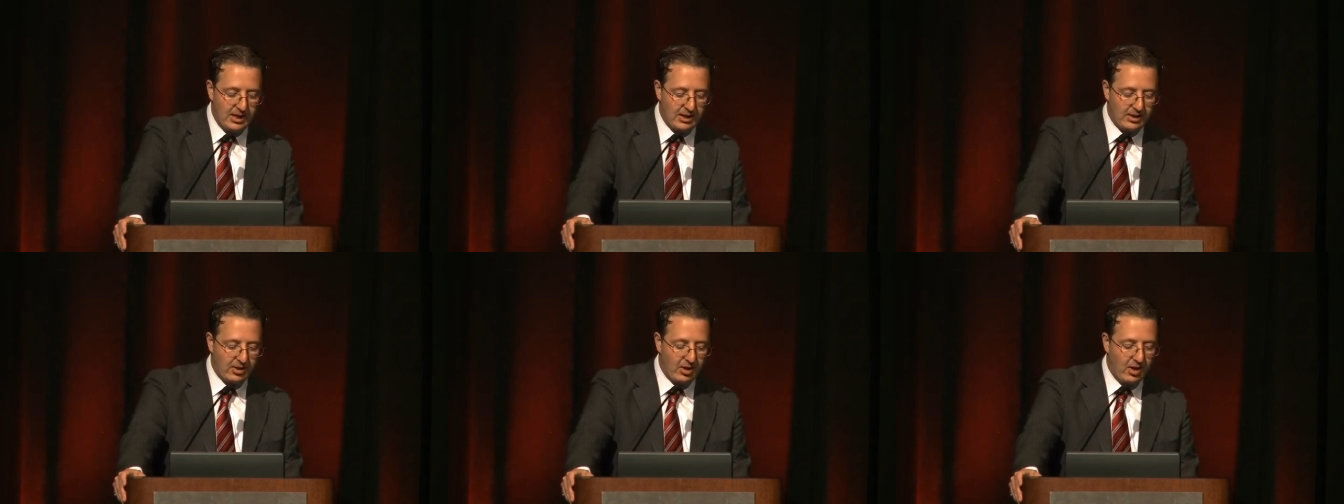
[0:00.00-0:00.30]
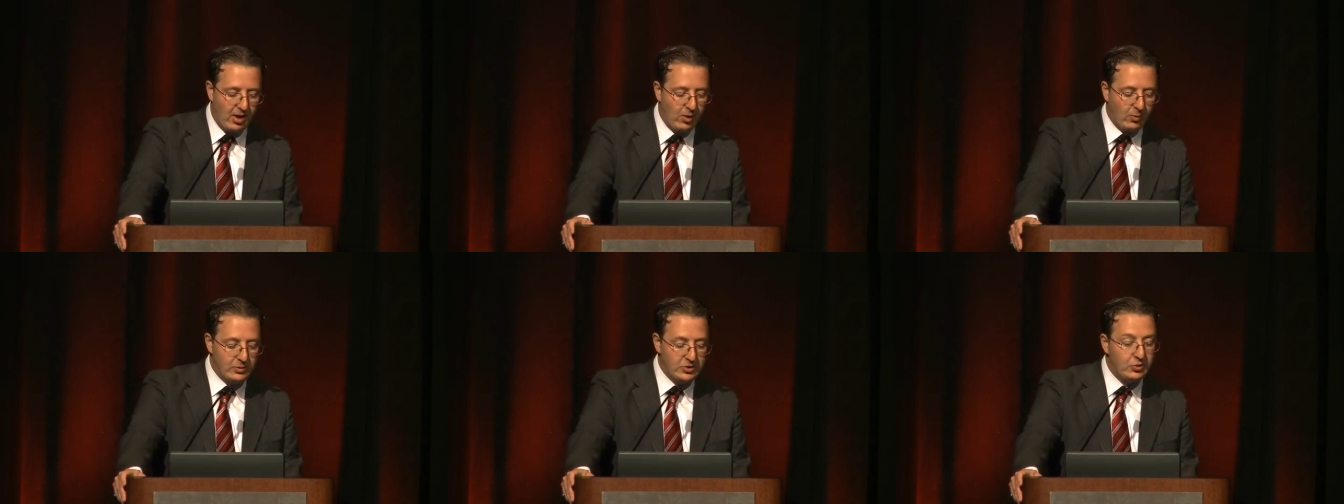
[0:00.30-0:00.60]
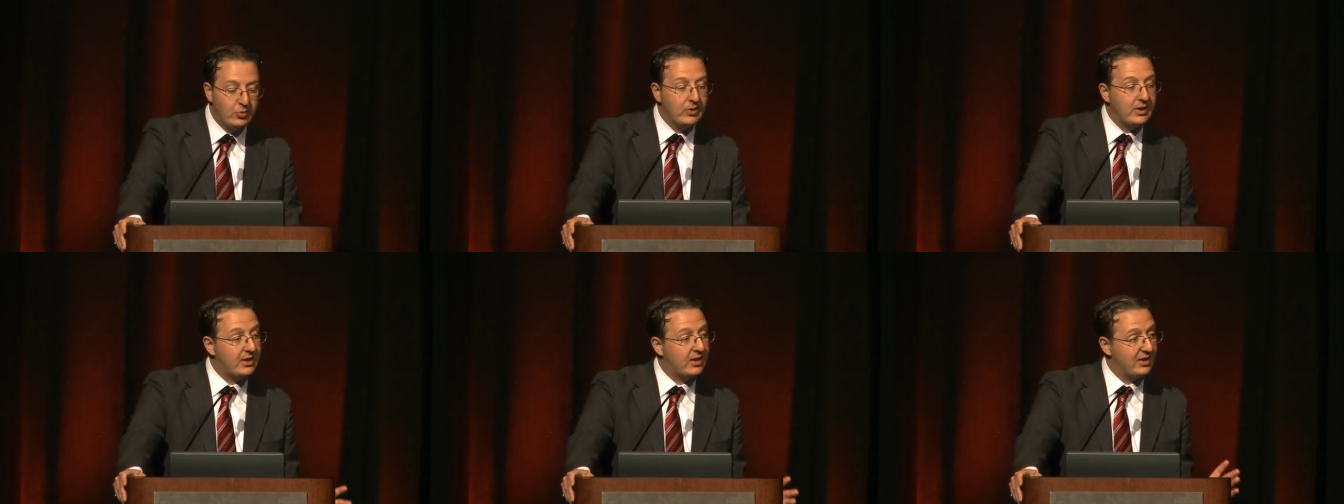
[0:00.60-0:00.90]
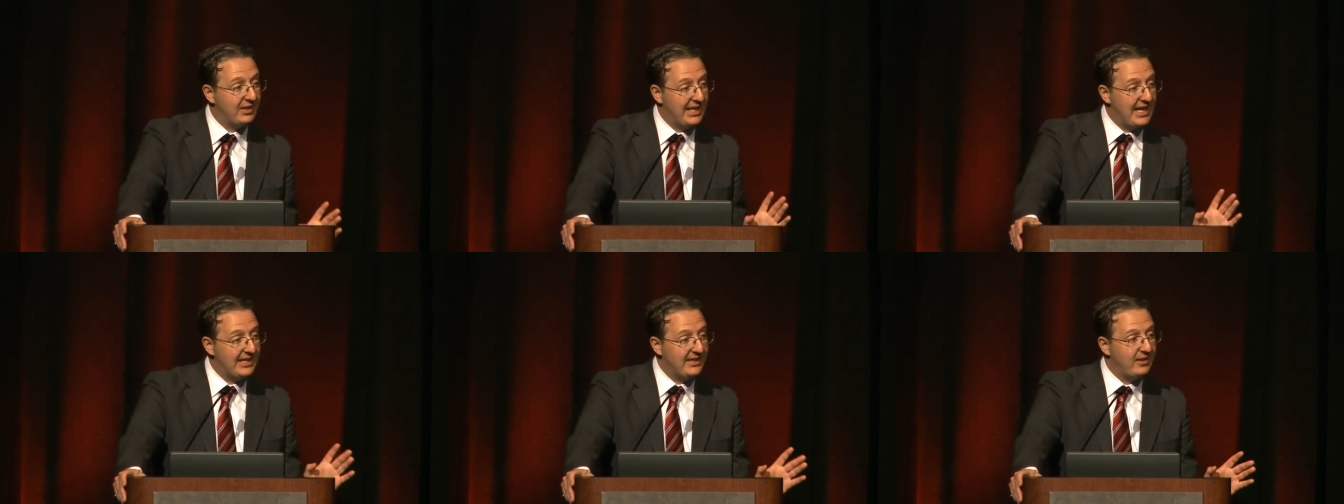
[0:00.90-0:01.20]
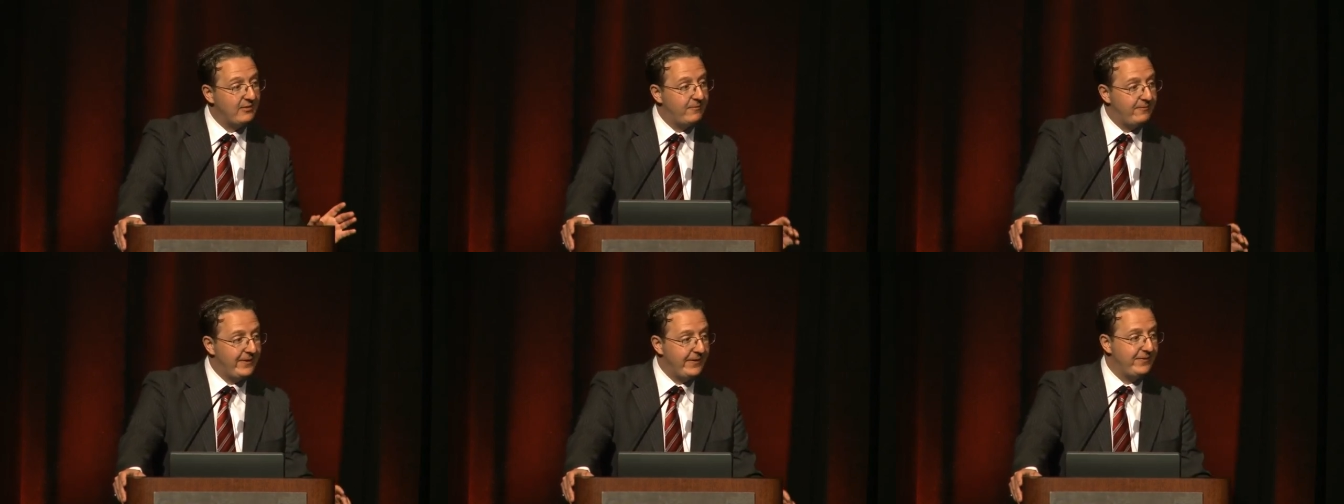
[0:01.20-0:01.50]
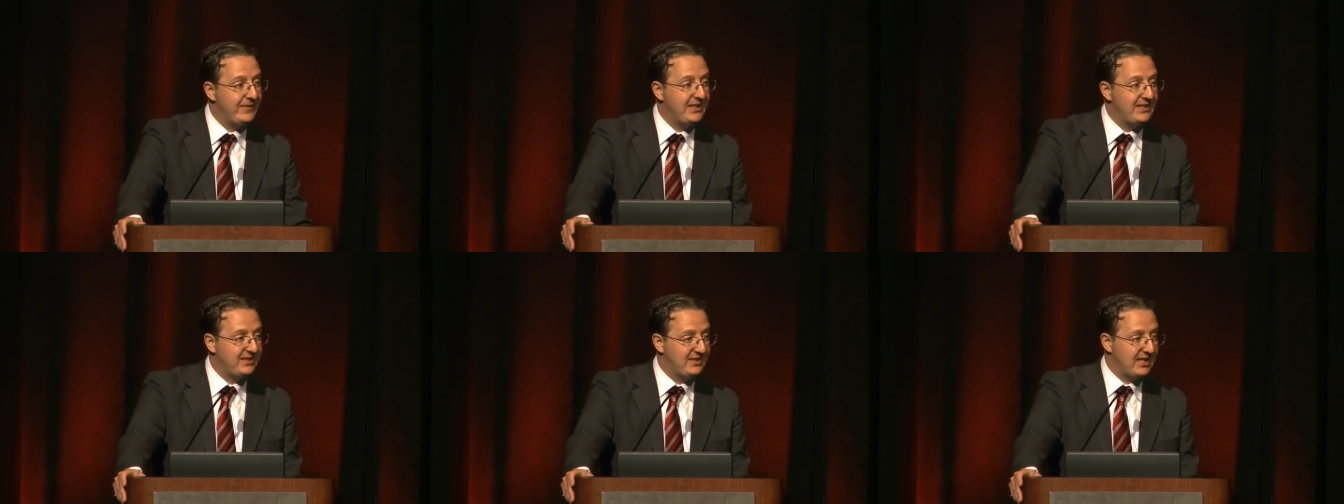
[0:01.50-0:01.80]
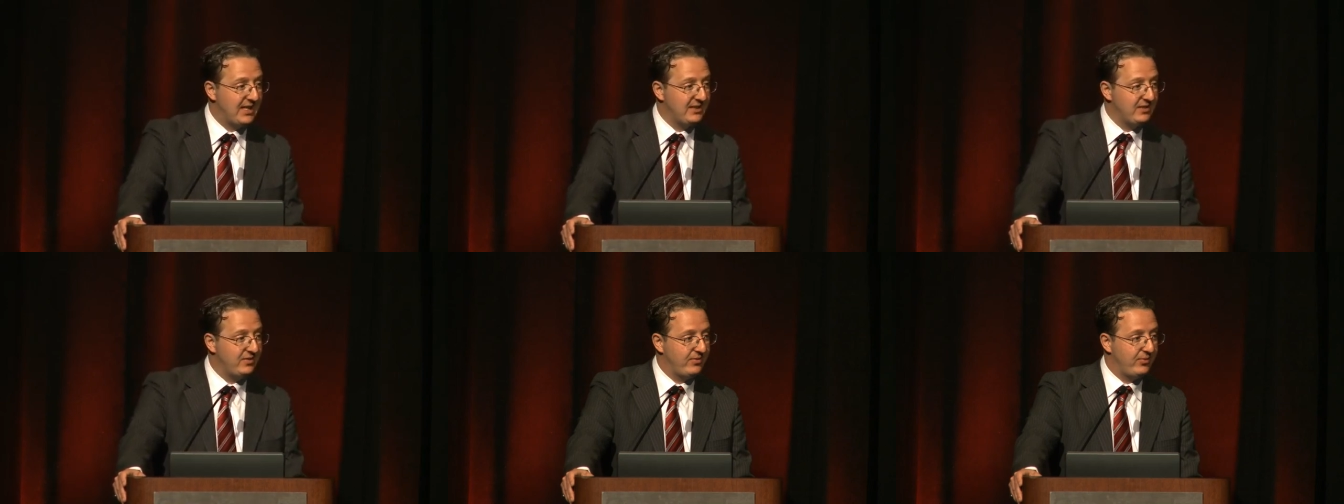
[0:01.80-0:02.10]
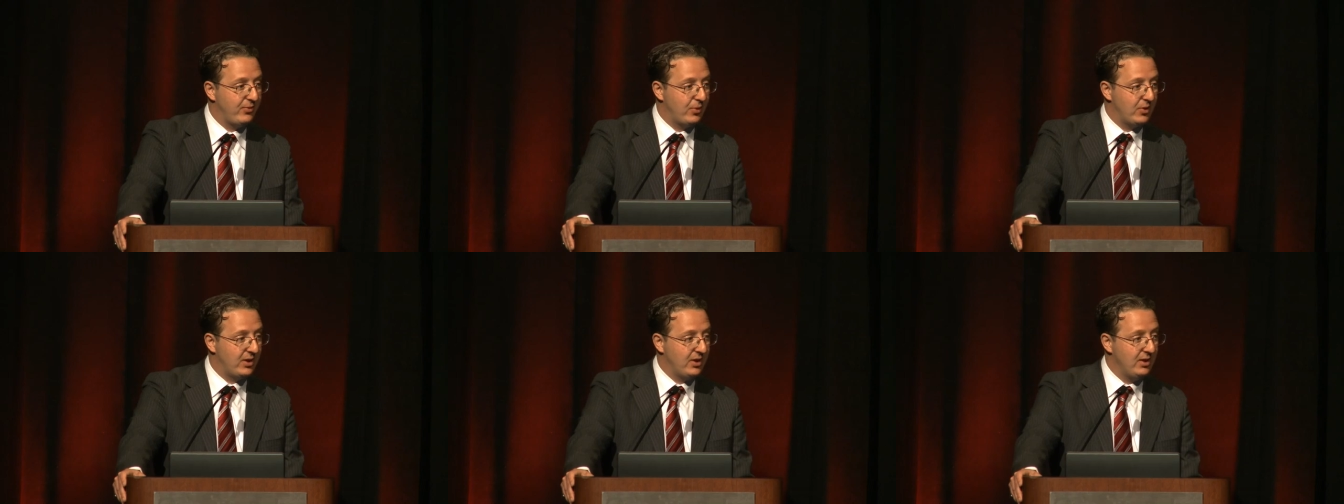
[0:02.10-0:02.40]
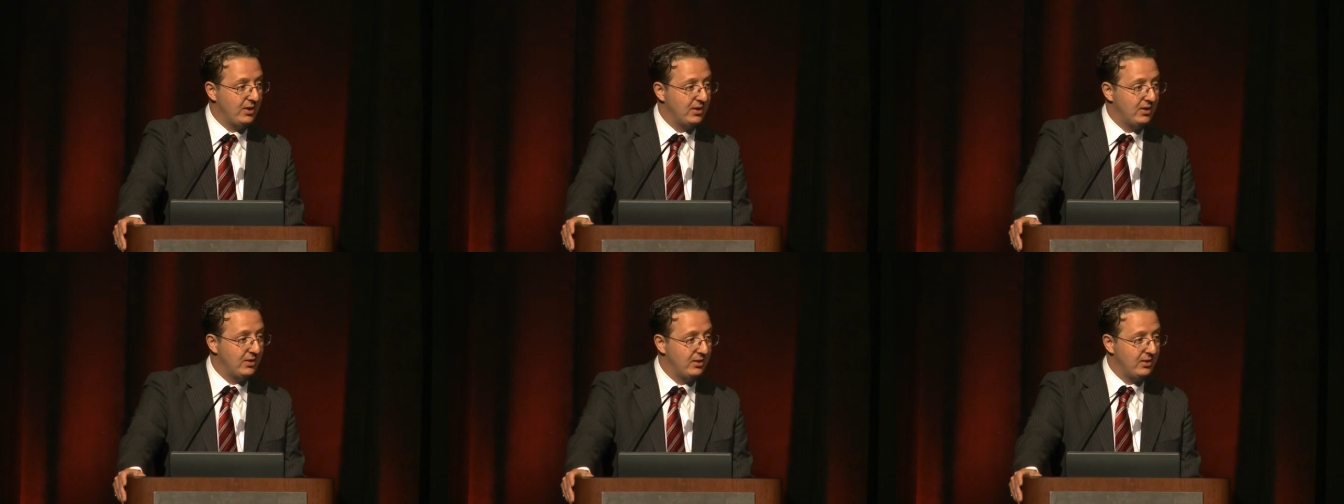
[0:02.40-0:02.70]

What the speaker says: call, which we collected 50 cents for,